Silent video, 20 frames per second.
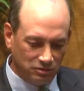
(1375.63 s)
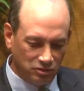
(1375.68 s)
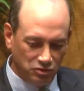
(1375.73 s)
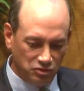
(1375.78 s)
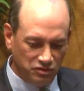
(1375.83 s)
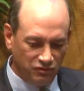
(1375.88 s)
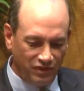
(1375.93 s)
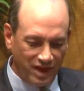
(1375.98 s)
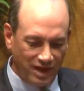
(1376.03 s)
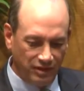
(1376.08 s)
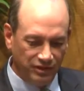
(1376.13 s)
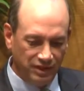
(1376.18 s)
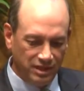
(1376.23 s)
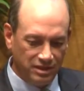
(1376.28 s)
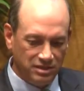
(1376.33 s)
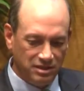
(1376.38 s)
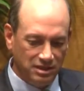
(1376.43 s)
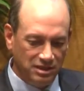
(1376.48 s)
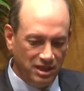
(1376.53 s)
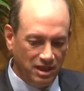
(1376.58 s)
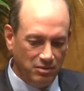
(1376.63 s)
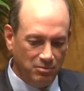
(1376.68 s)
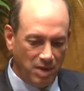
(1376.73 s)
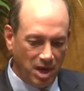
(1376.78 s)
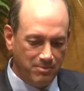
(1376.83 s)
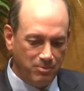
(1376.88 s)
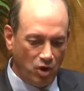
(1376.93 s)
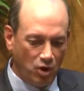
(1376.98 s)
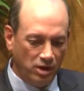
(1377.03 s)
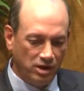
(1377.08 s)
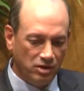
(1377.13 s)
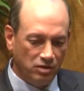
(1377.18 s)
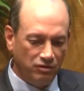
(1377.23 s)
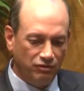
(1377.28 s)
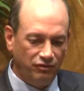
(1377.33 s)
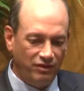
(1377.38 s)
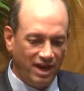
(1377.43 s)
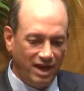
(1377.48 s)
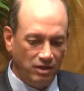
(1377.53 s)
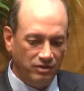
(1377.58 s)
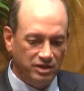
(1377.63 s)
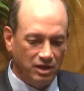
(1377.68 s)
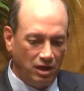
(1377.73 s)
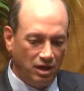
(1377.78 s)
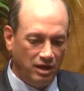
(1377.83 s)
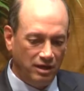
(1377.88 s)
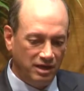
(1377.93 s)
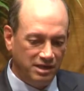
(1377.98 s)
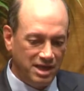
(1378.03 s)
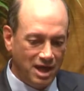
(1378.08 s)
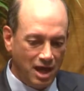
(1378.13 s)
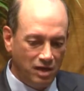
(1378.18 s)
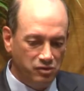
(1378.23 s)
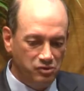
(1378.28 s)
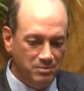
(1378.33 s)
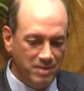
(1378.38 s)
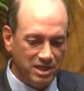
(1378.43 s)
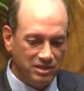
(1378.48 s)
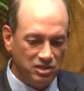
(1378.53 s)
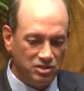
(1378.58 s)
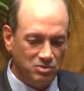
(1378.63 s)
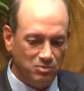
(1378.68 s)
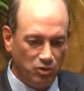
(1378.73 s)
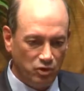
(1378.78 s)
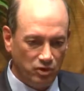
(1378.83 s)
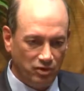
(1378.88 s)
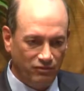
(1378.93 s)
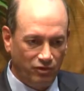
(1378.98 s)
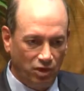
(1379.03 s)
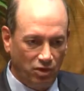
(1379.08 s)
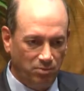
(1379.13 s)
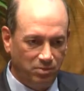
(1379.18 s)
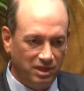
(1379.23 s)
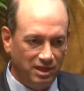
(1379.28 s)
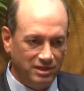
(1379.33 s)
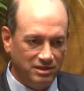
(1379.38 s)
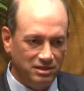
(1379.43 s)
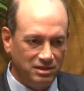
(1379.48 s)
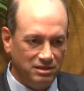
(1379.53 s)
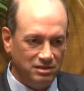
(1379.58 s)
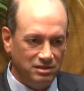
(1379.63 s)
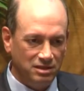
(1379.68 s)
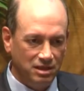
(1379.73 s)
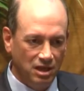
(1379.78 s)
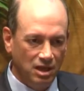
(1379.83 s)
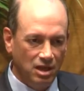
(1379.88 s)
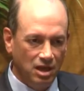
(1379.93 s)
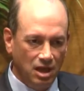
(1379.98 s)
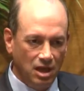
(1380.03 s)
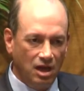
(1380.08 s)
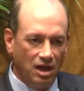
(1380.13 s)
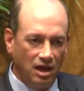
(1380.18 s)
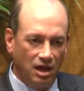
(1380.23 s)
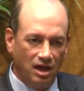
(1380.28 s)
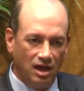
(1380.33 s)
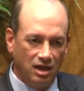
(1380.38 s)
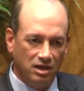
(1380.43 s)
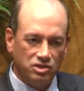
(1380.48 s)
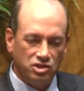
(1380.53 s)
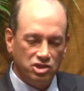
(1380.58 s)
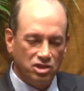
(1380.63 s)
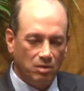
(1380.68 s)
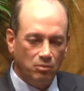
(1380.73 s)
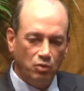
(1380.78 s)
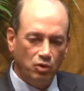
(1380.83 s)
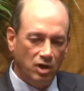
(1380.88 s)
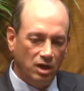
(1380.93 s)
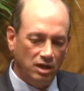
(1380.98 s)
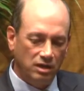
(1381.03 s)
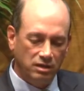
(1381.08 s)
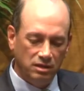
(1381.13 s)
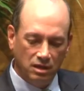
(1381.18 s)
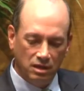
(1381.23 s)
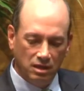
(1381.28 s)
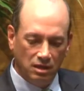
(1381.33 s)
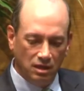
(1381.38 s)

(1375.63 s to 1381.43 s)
who's found this. And then my partner found on a Yahoo message board of all places someone